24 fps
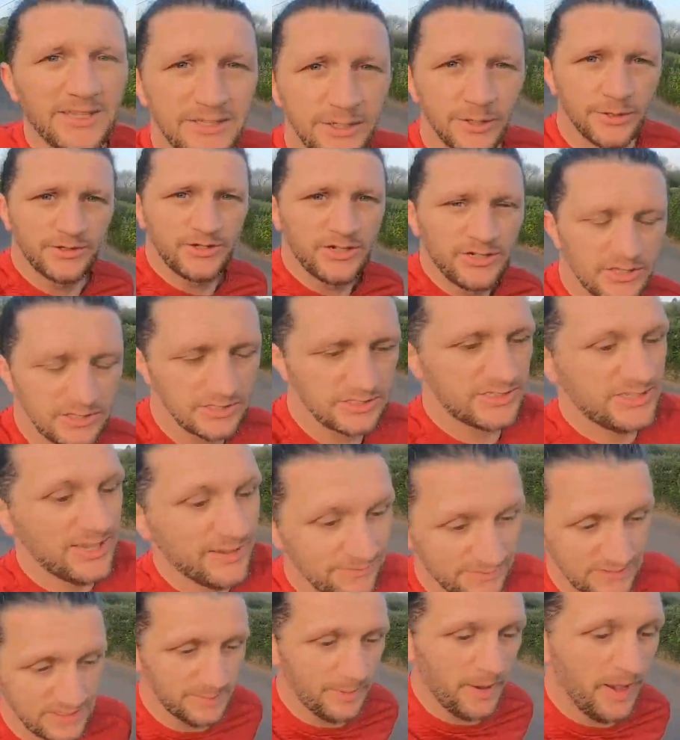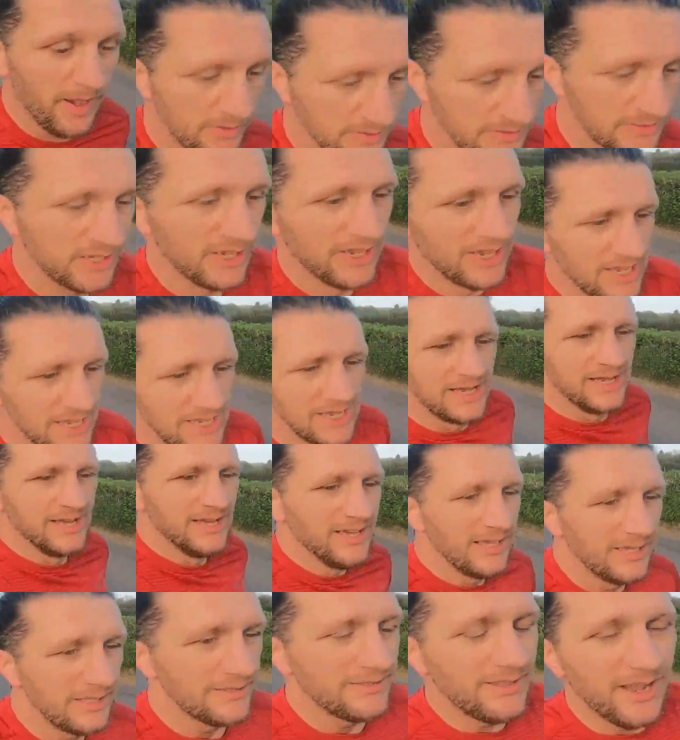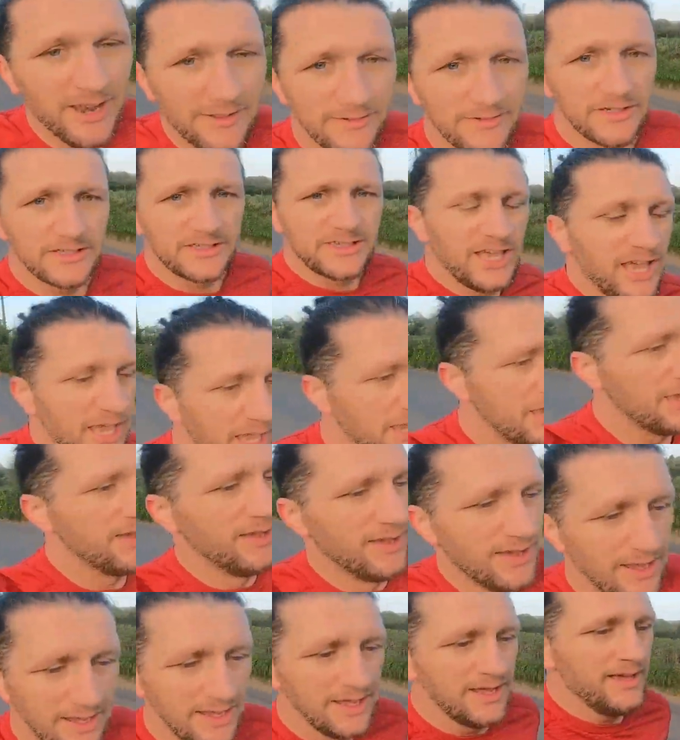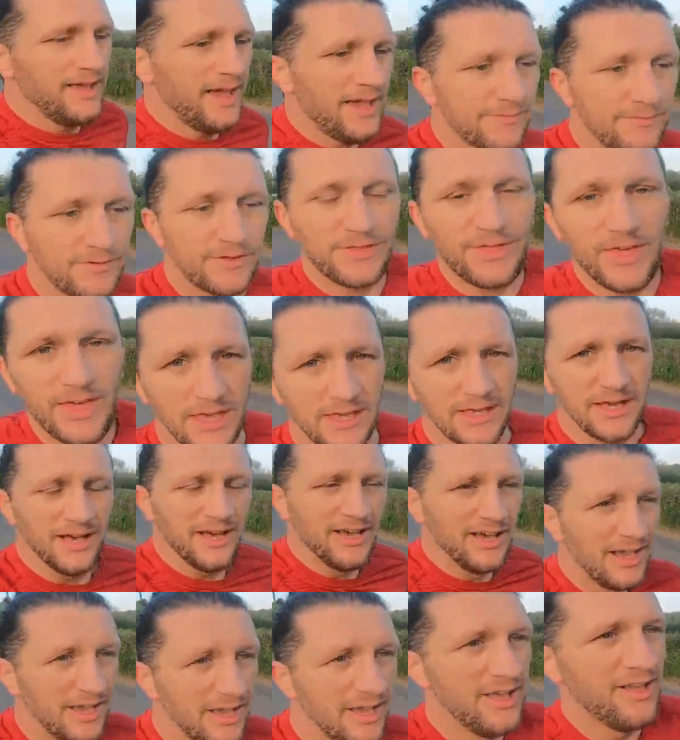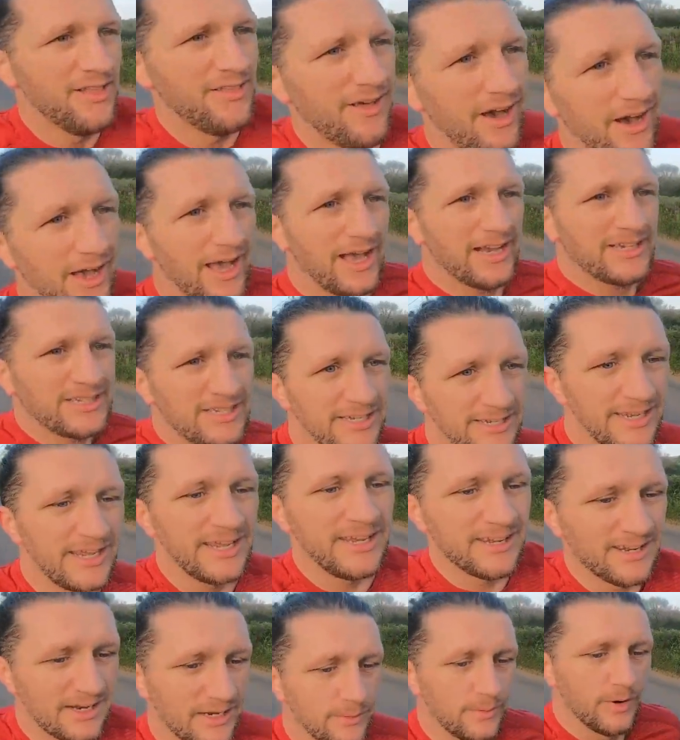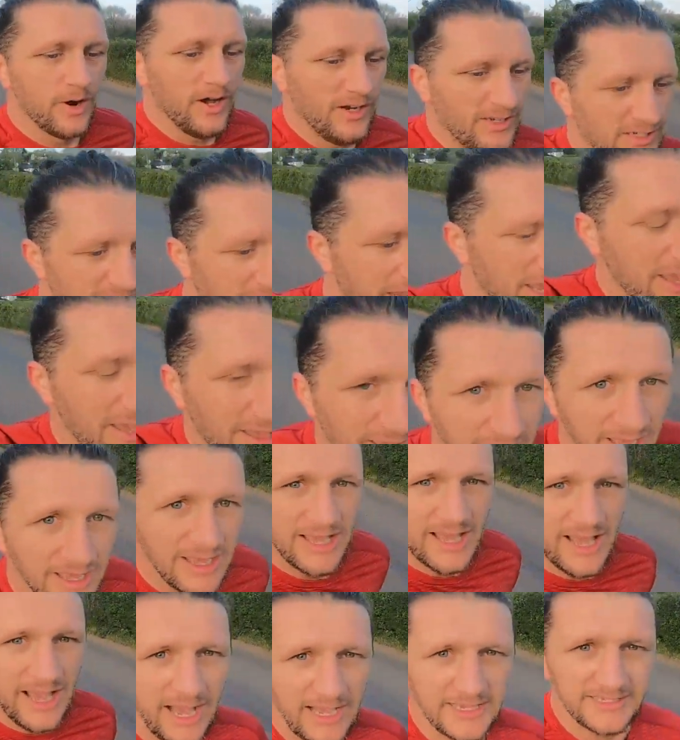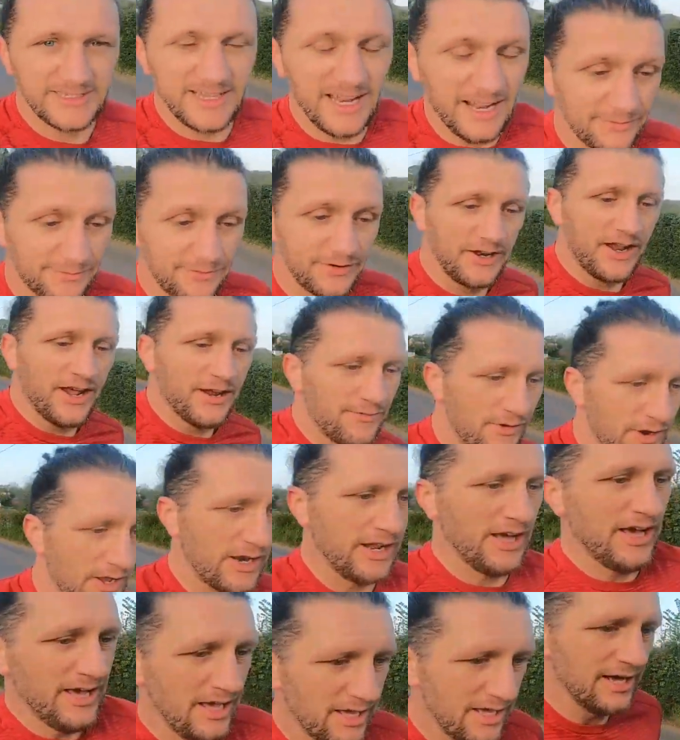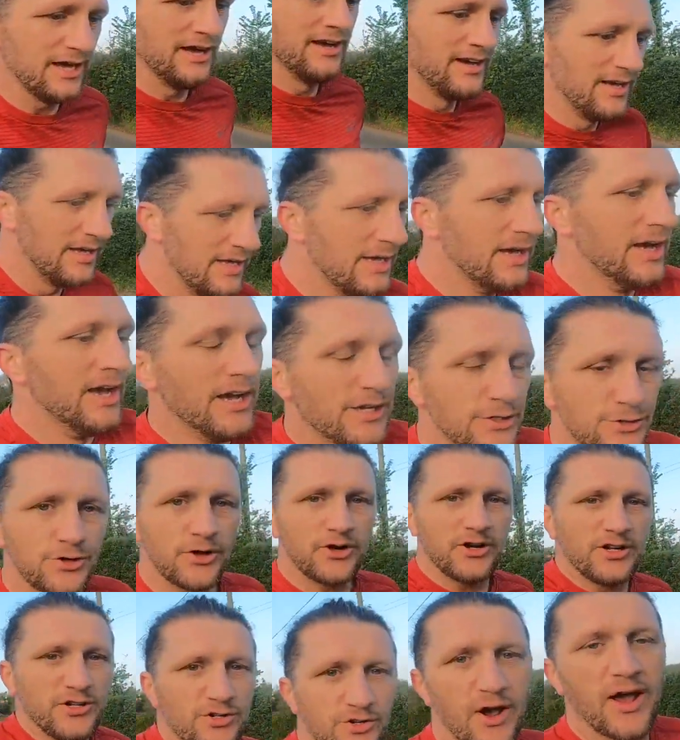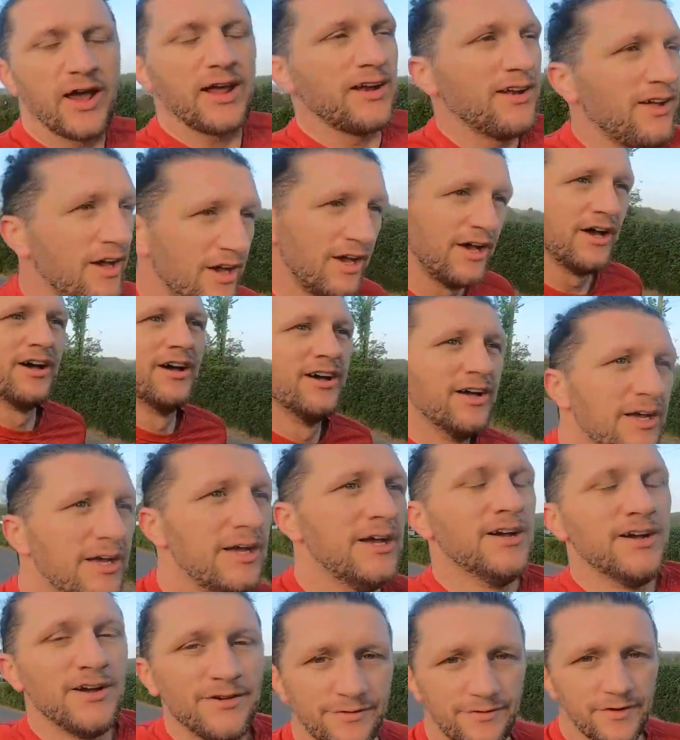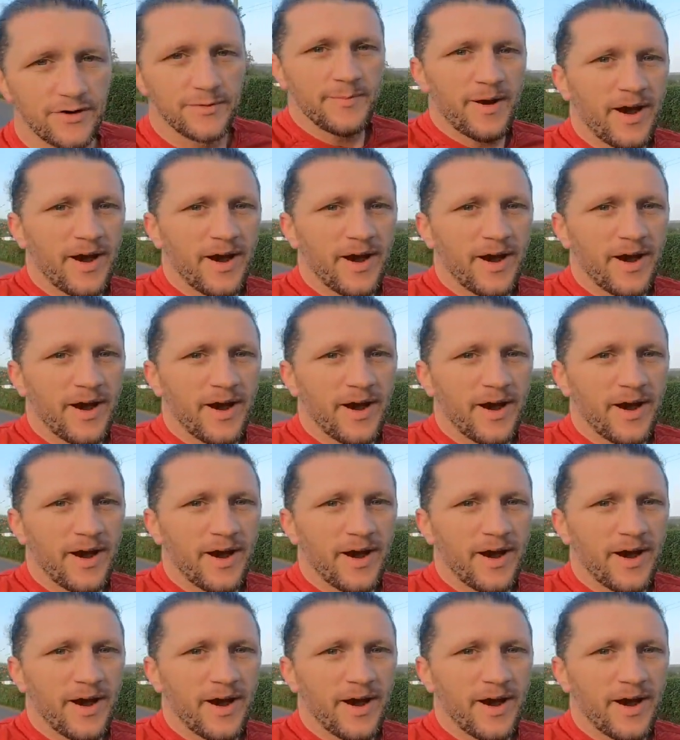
£270 delivers everything that I actually need in a watch as an everyday runner trying to train for a